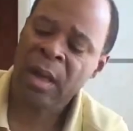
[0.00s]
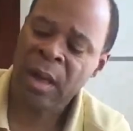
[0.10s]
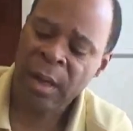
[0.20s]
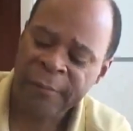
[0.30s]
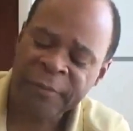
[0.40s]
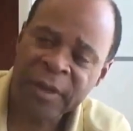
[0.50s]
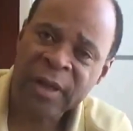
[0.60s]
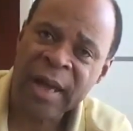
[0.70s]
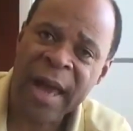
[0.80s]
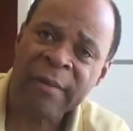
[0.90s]
fill
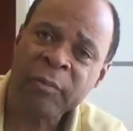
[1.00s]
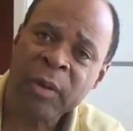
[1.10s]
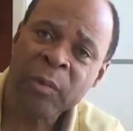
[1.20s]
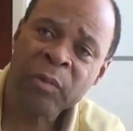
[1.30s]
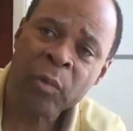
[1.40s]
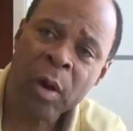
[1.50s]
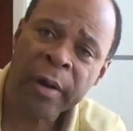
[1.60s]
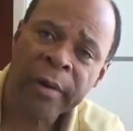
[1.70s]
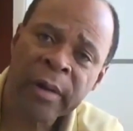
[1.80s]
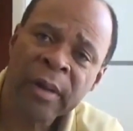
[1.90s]
it halfway with
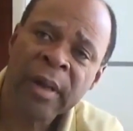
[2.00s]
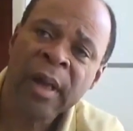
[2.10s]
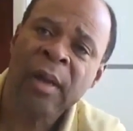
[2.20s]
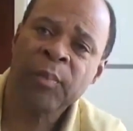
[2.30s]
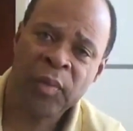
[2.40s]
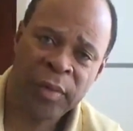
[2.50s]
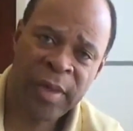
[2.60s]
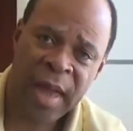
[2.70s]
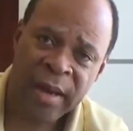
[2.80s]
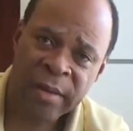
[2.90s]
water, and put
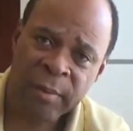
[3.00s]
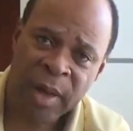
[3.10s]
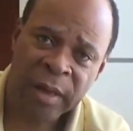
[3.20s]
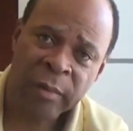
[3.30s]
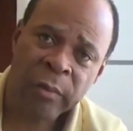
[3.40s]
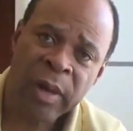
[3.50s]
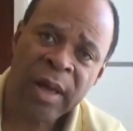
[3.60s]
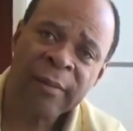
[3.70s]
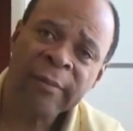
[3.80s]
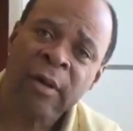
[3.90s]
that in the
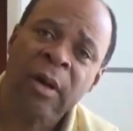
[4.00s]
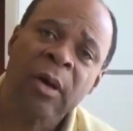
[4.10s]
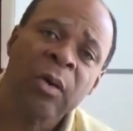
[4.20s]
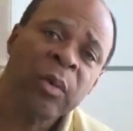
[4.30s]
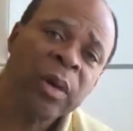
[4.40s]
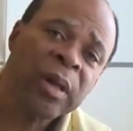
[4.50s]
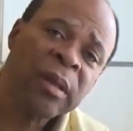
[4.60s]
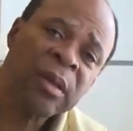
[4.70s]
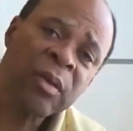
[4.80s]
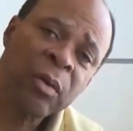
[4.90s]
microwave
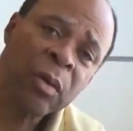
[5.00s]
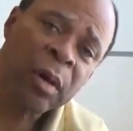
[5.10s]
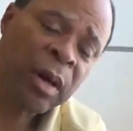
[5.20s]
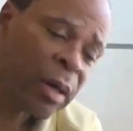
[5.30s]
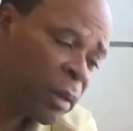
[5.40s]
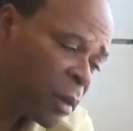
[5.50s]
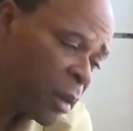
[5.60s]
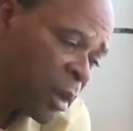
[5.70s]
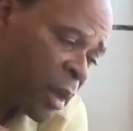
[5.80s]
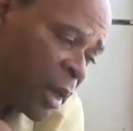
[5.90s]
with your
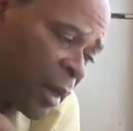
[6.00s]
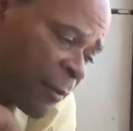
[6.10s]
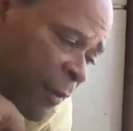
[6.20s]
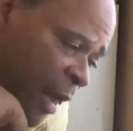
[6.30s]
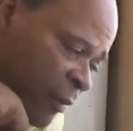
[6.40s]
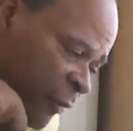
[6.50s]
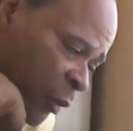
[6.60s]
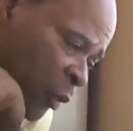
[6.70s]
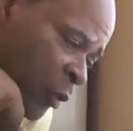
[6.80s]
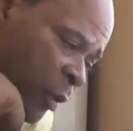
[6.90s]
fast
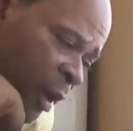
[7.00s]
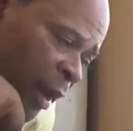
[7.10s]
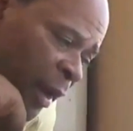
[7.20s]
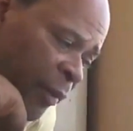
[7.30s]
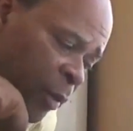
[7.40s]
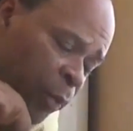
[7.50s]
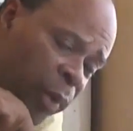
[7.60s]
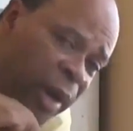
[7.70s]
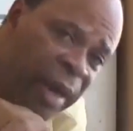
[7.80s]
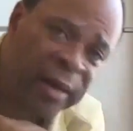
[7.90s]
food, and the
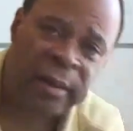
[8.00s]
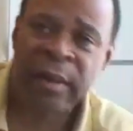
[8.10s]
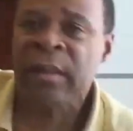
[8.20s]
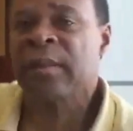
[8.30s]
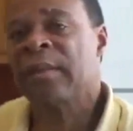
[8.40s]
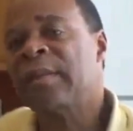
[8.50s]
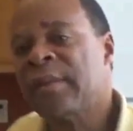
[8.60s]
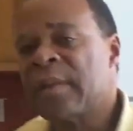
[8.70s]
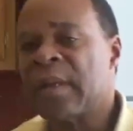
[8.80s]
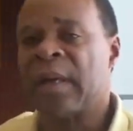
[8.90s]
bread,
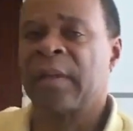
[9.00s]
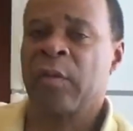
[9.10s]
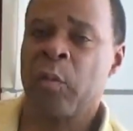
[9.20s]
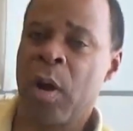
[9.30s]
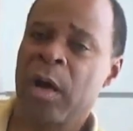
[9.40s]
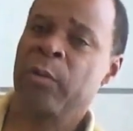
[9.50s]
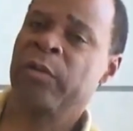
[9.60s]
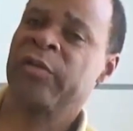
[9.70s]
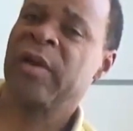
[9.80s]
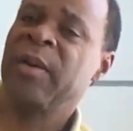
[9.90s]
the water will
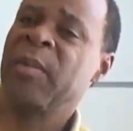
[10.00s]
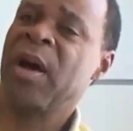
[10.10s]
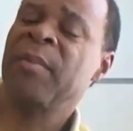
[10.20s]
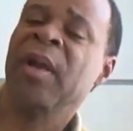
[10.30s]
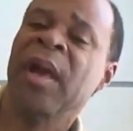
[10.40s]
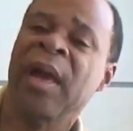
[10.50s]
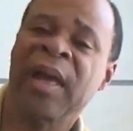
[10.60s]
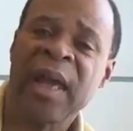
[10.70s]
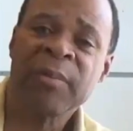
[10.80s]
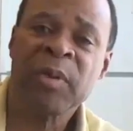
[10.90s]
steam up and
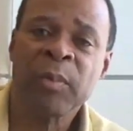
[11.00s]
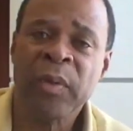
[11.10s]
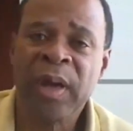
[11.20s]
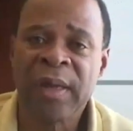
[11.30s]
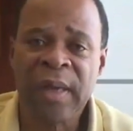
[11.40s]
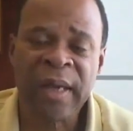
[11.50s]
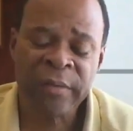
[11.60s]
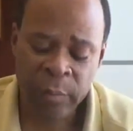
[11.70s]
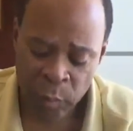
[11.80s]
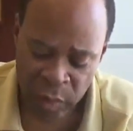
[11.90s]
keep the bread
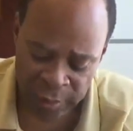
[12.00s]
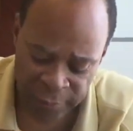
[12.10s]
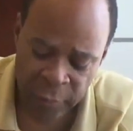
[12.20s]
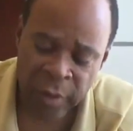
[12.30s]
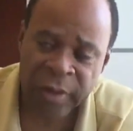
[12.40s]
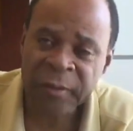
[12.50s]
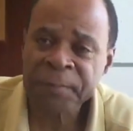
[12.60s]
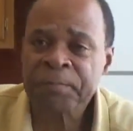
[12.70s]
nice and moist for you.